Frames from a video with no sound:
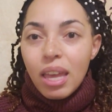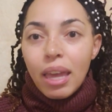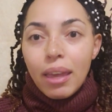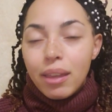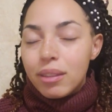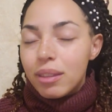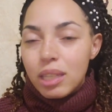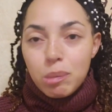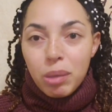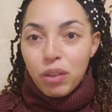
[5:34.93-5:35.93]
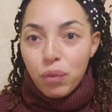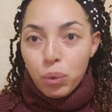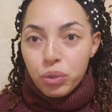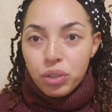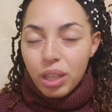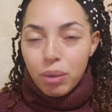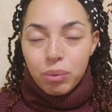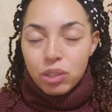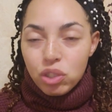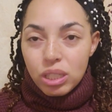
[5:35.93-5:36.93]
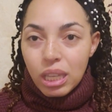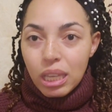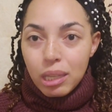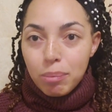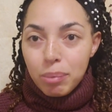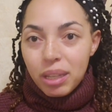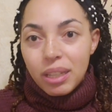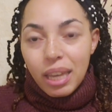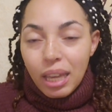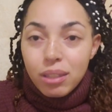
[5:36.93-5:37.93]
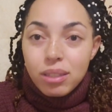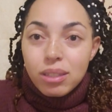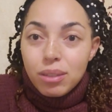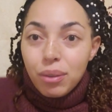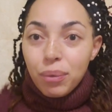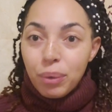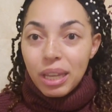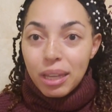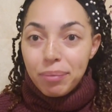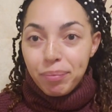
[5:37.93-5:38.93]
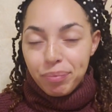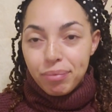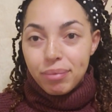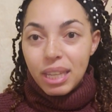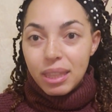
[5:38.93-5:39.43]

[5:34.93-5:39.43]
in this big folder that we just keep in case we need